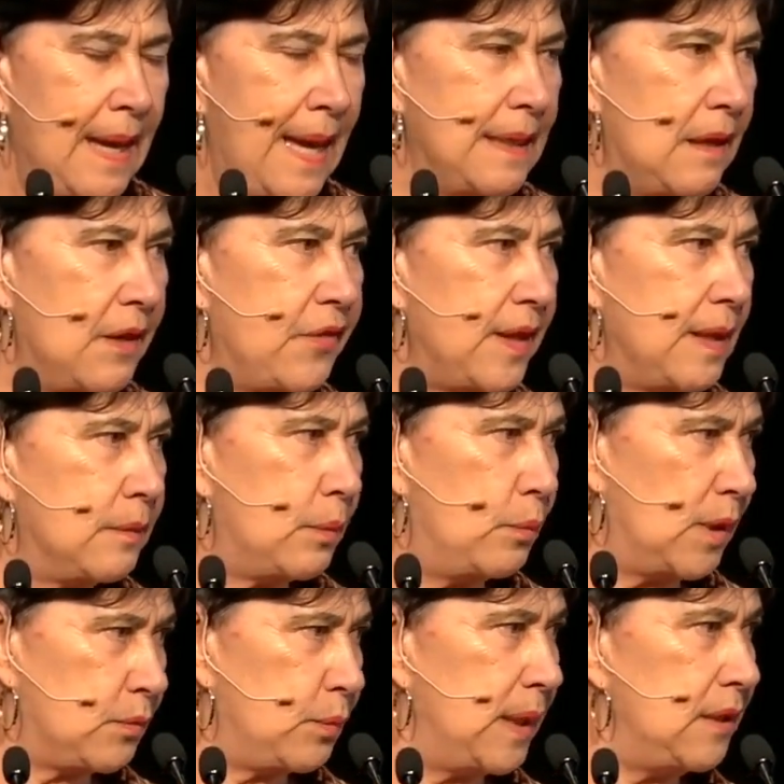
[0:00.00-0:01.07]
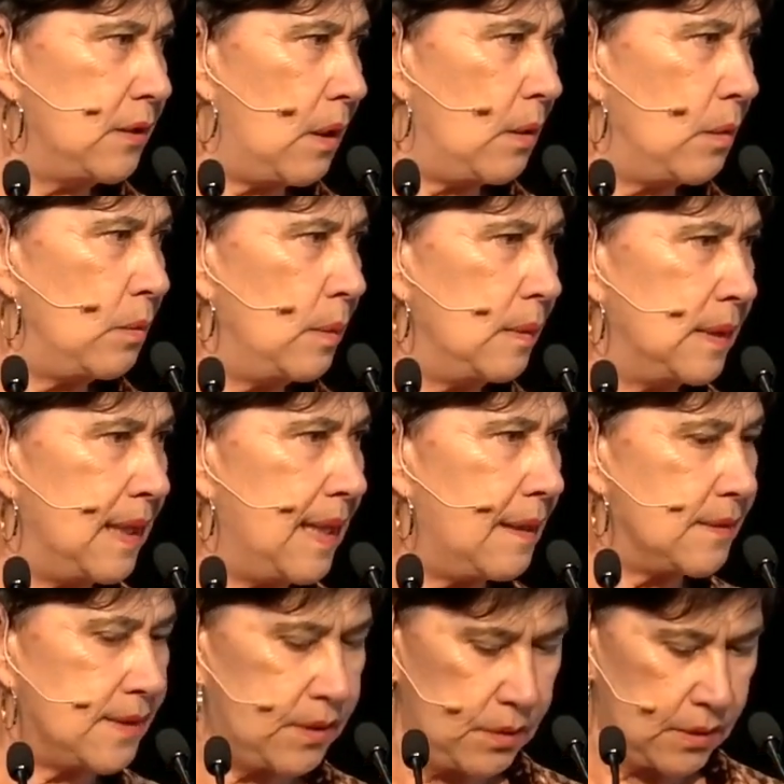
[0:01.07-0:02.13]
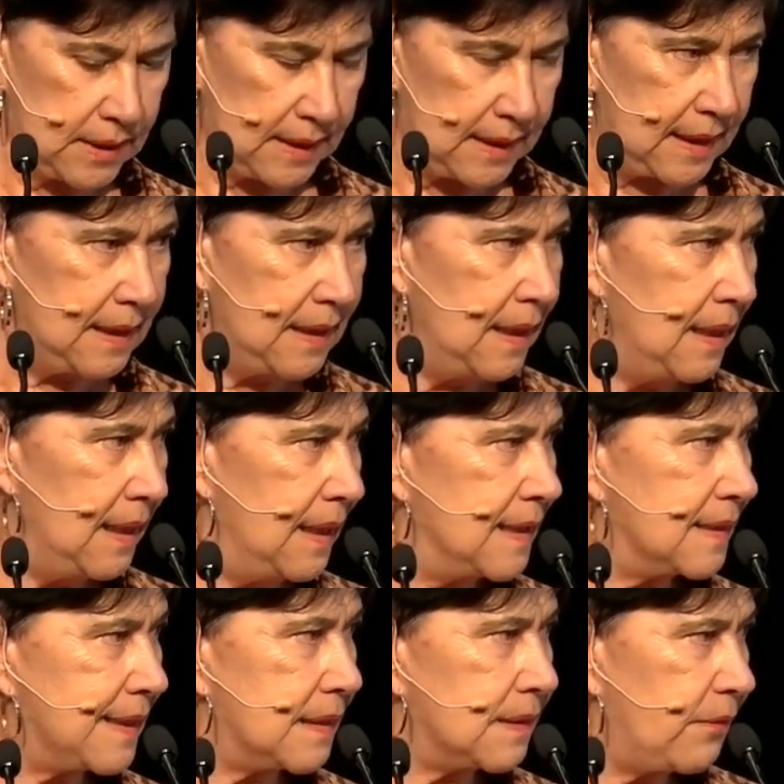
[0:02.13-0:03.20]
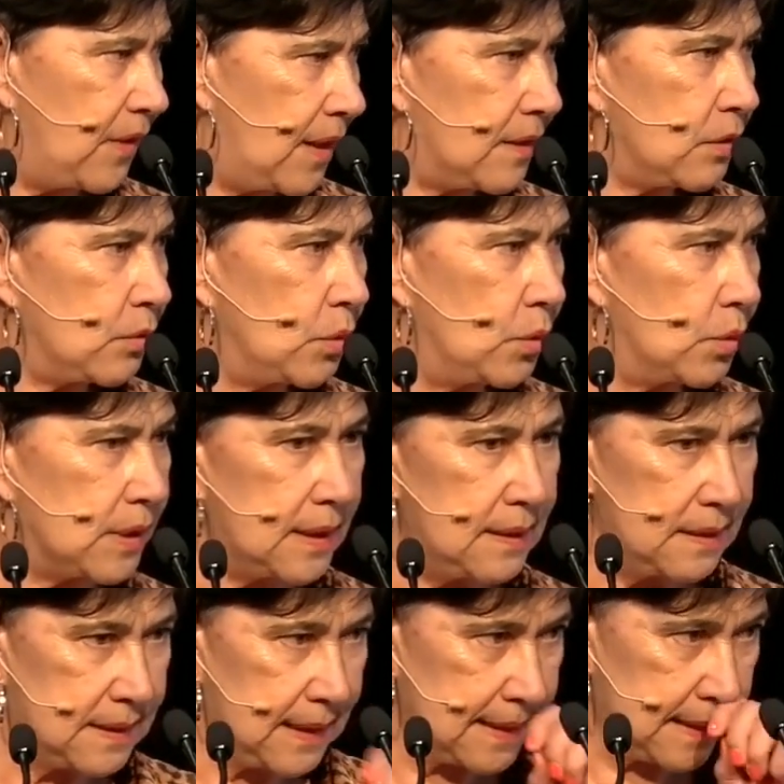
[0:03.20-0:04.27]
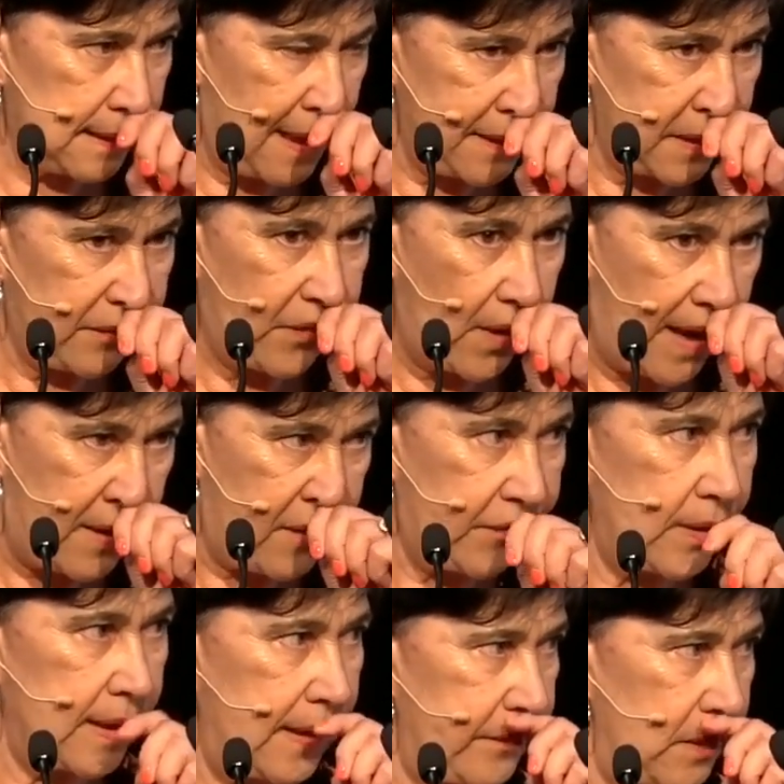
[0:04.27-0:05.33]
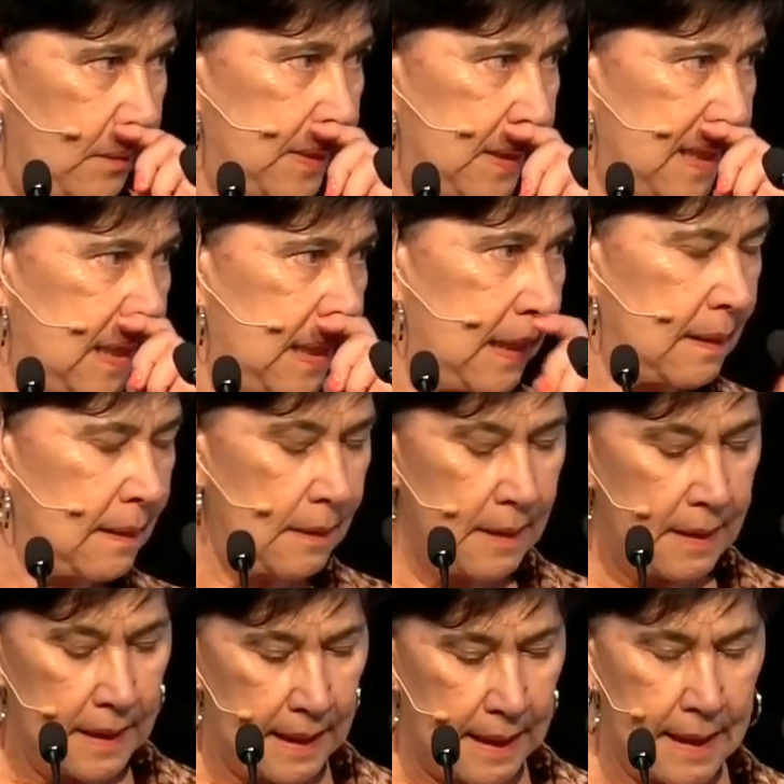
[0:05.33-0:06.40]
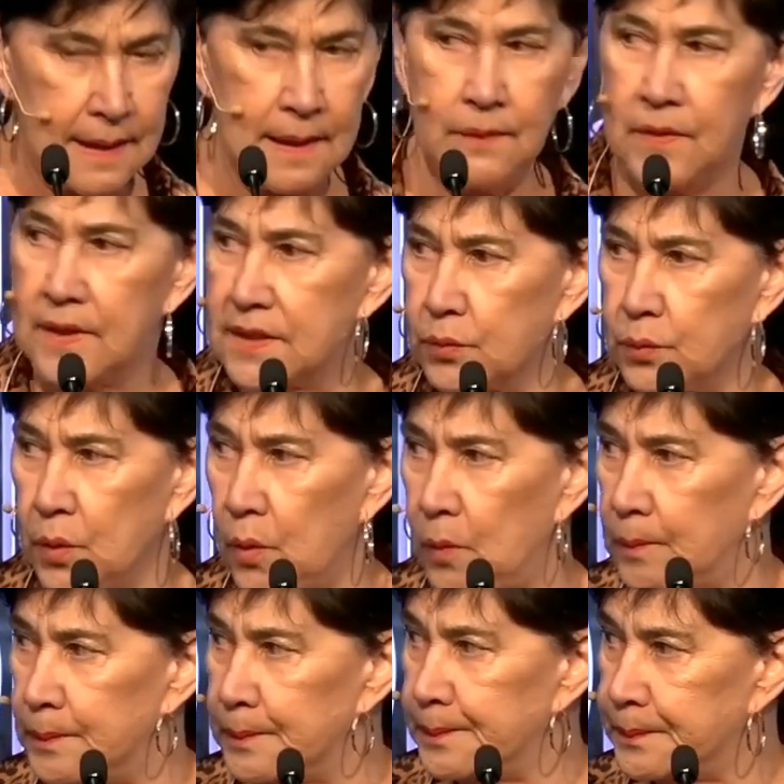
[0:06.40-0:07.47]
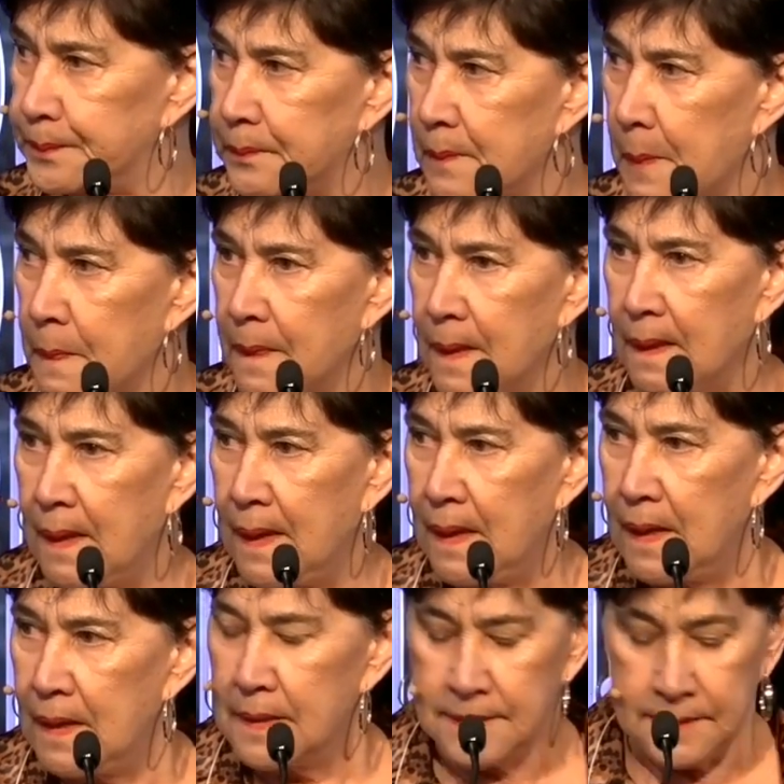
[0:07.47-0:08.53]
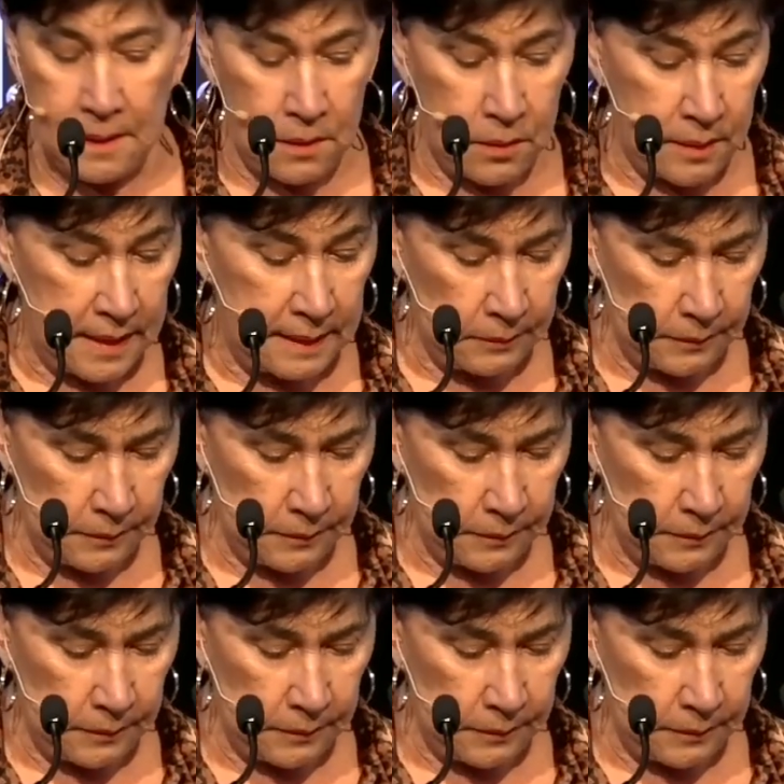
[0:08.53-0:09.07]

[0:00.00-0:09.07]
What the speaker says: And I think what we know now, certainly, is that Whānau Ora does light the fire for everybody here in this room. So,